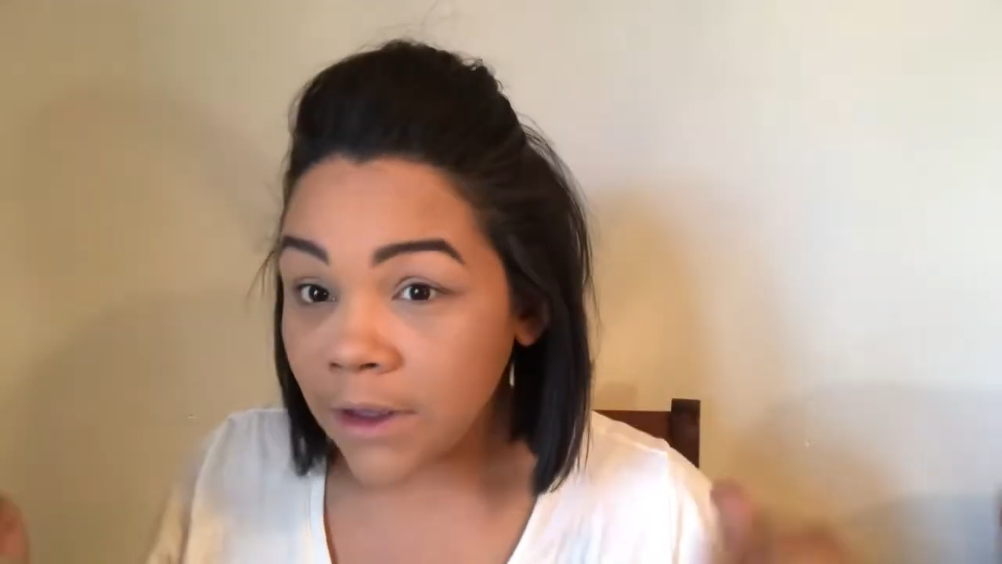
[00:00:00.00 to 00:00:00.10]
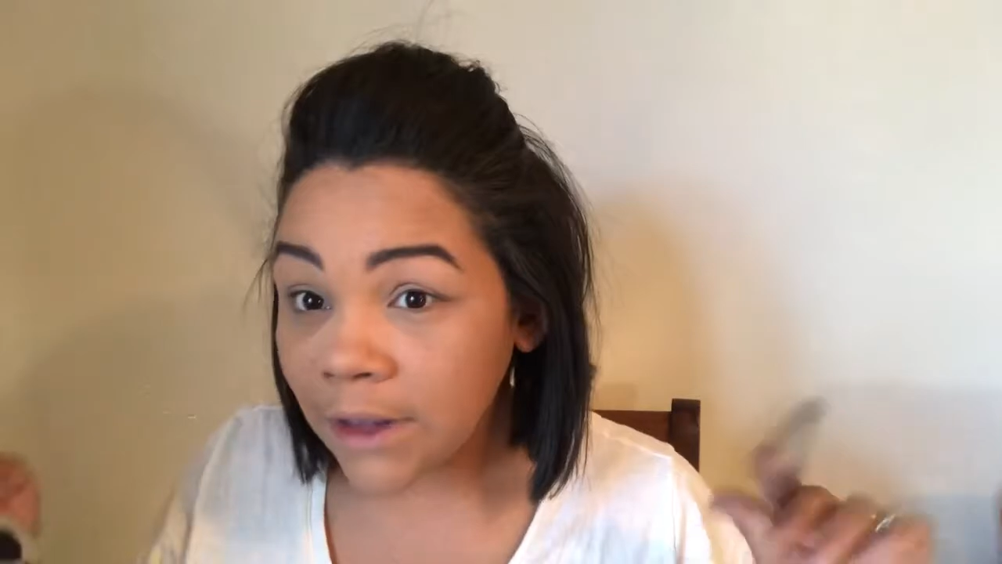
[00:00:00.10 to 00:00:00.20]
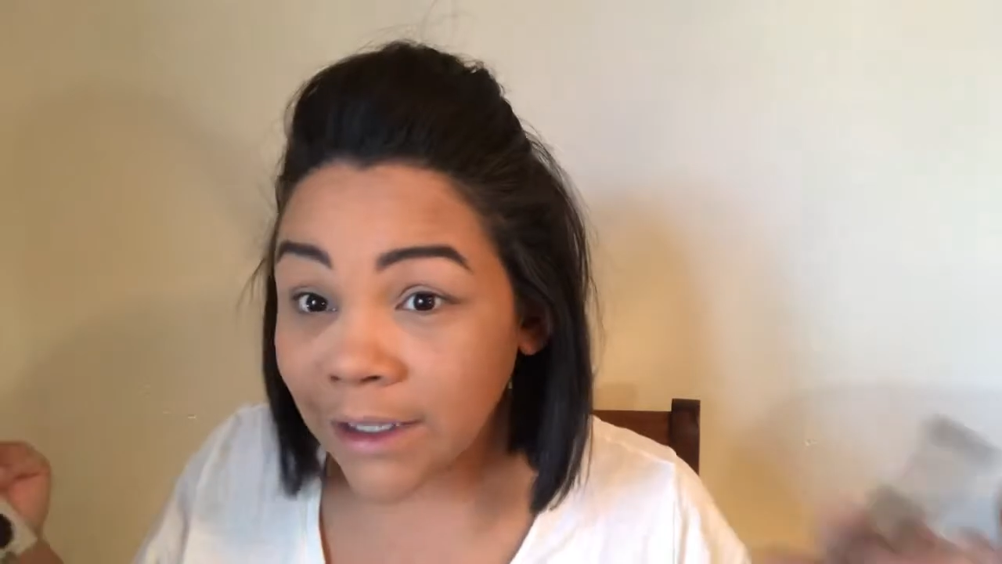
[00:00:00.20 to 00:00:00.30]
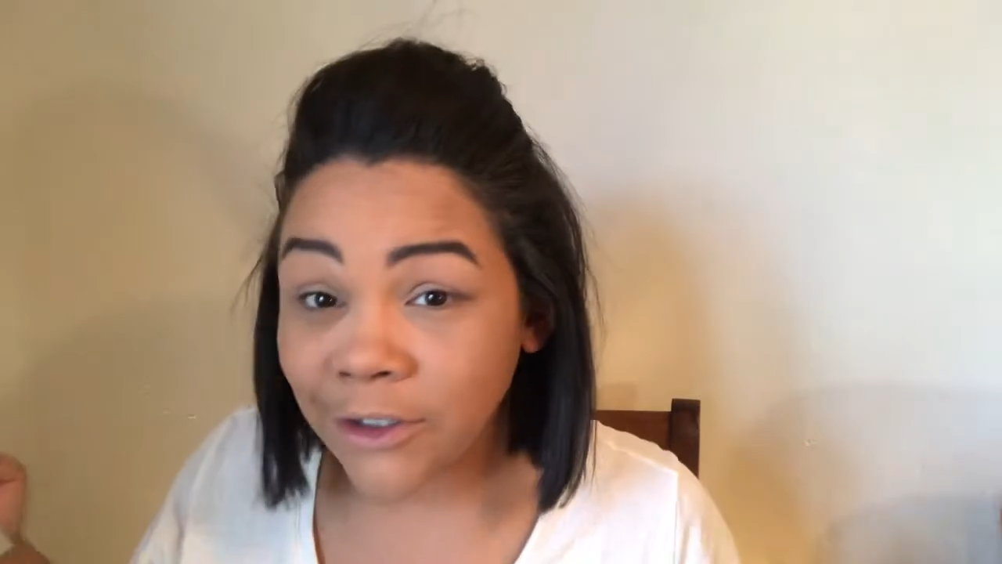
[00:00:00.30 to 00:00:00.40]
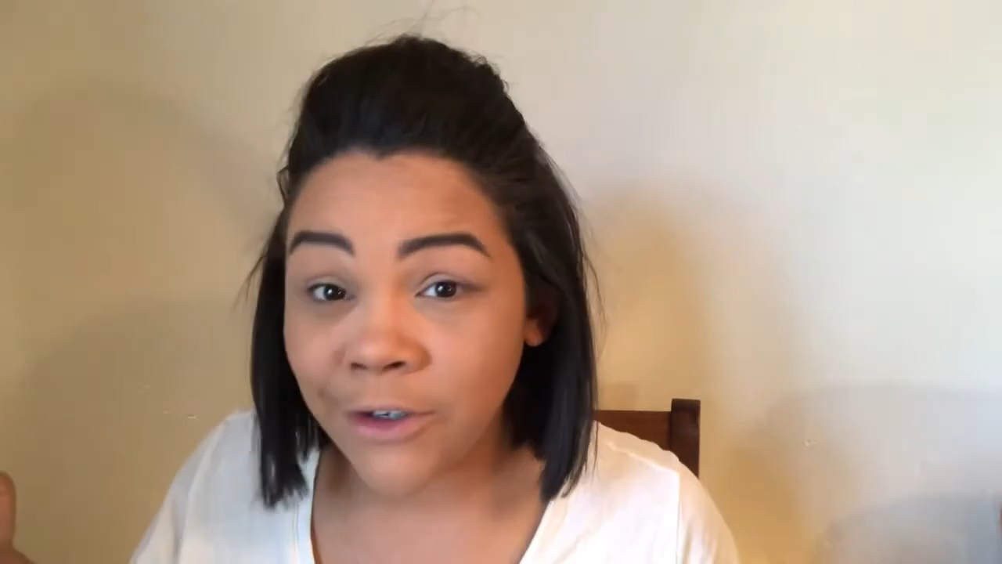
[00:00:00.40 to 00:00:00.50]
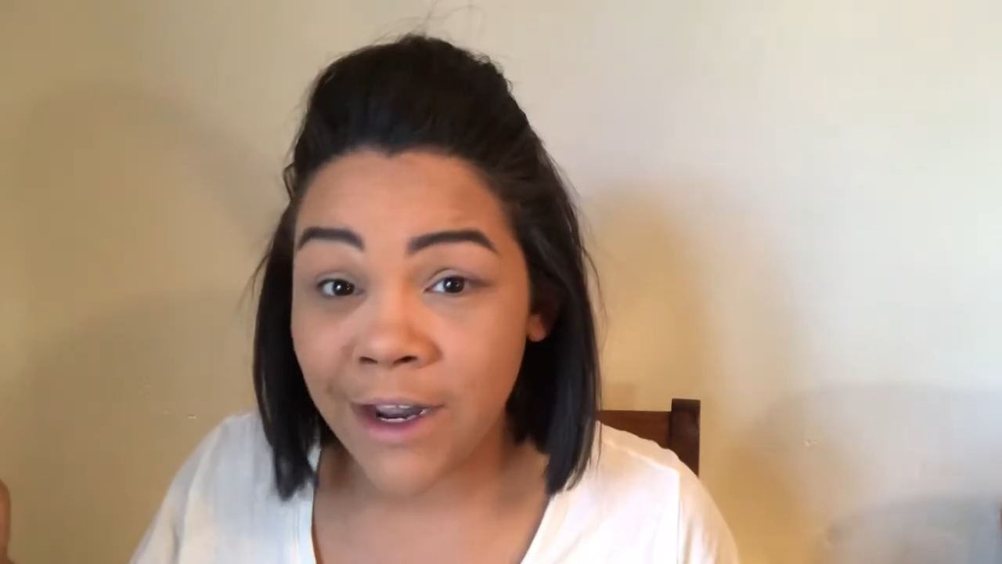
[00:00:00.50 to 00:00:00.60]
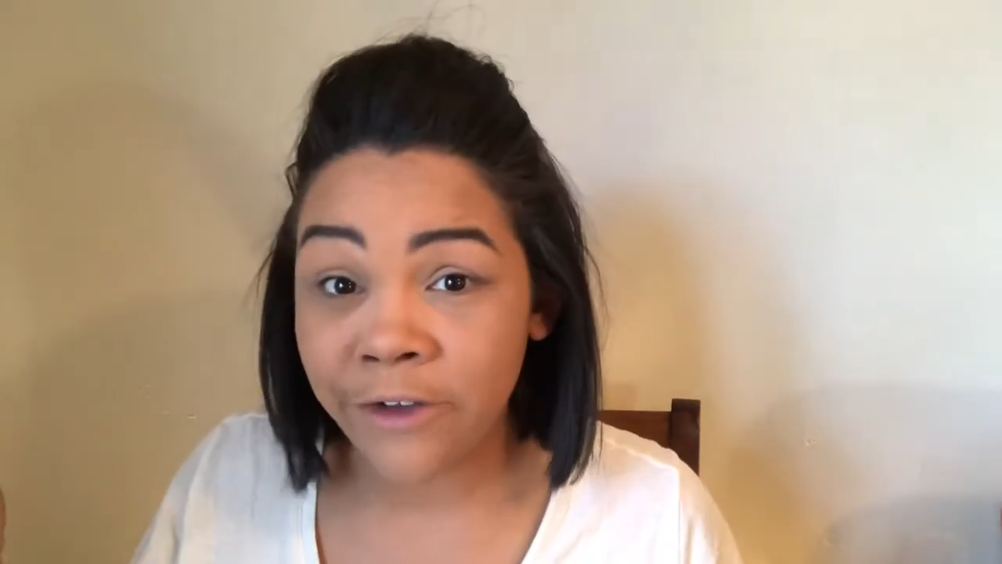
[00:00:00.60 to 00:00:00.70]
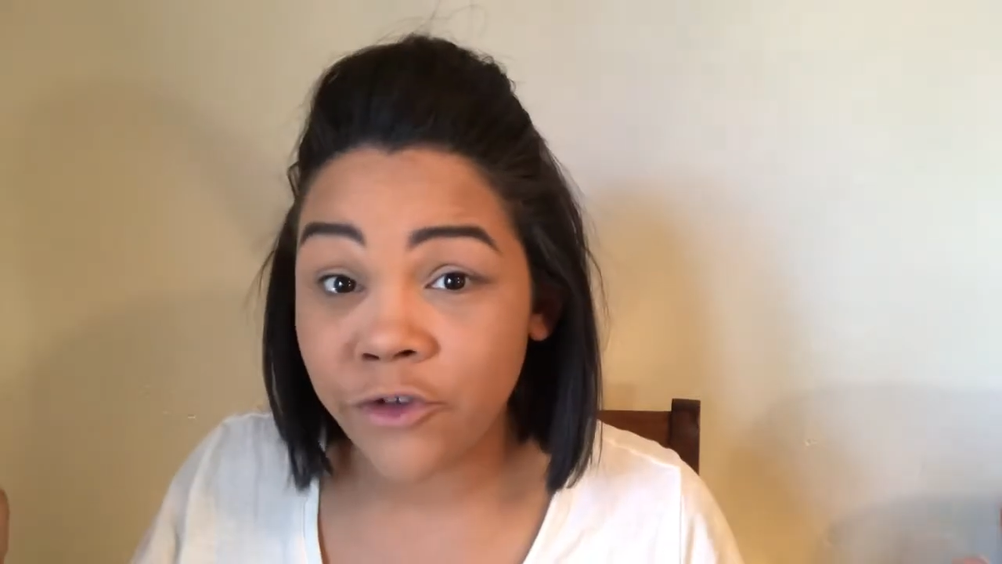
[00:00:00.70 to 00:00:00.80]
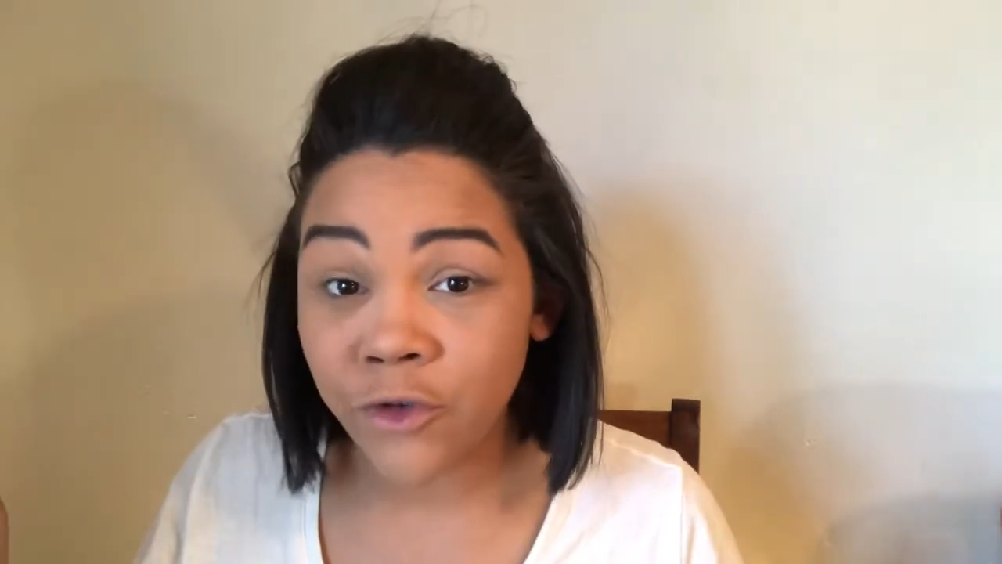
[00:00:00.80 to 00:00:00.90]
That's your natural